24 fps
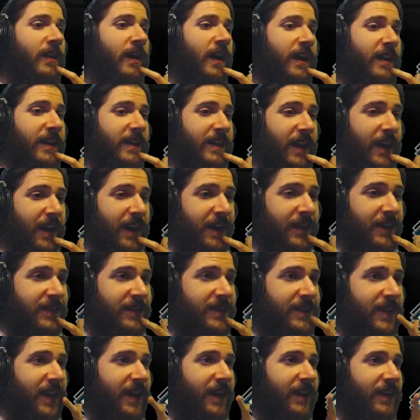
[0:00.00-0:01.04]
I gained
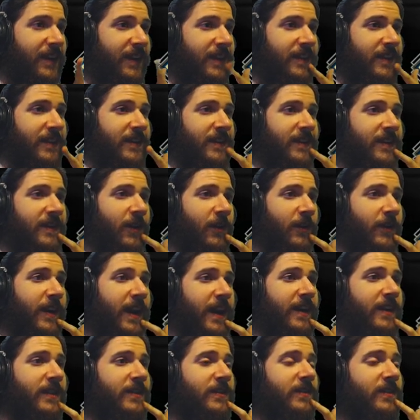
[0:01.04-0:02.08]
sanity. Or
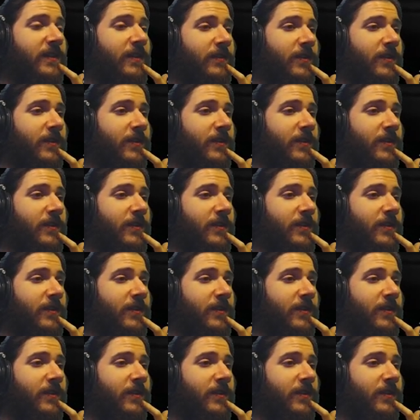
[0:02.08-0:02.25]
gained...